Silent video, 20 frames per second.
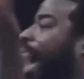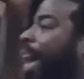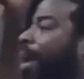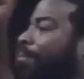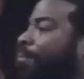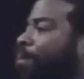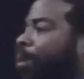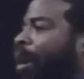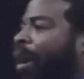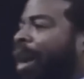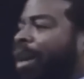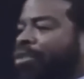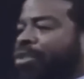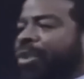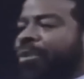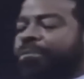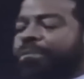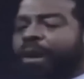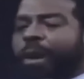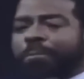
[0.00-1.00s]
I
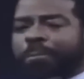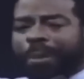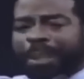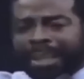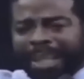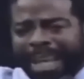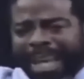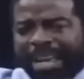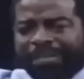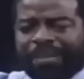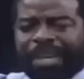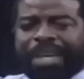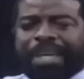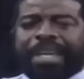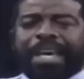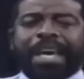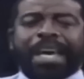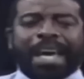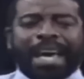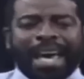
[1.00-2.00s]
applaud you for
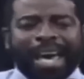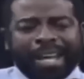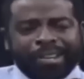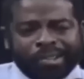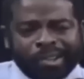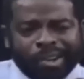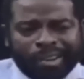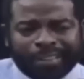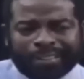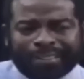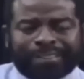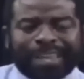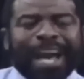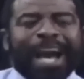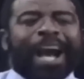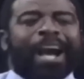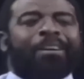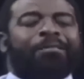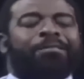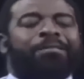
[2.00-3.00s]
believing in
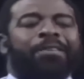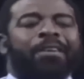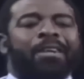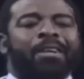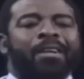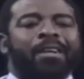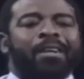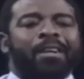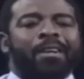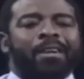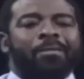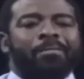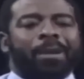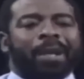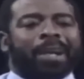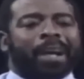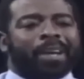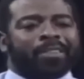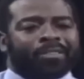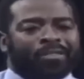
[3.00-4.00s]
yourself,
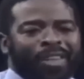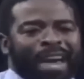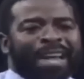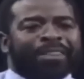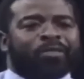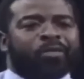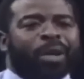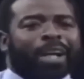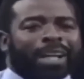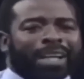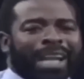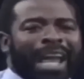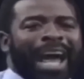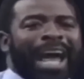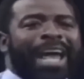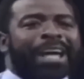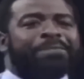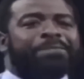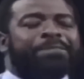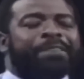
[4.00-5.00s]
because that's what
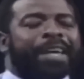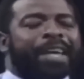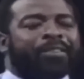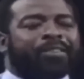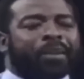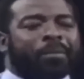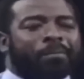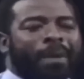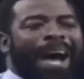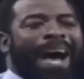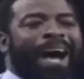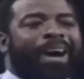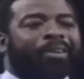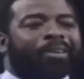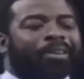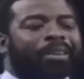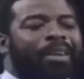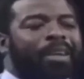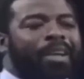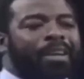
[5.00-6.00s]
life is
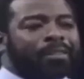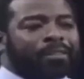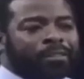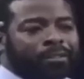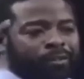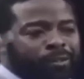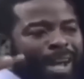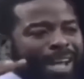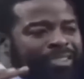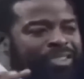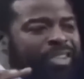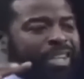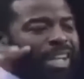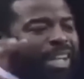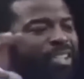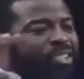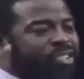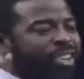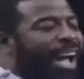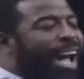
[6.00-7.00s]
about,
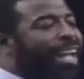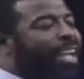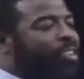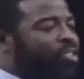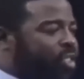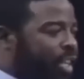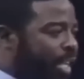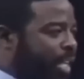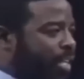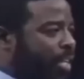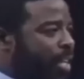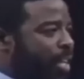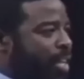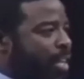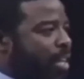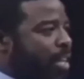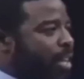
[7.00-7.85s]
stretching and challenging,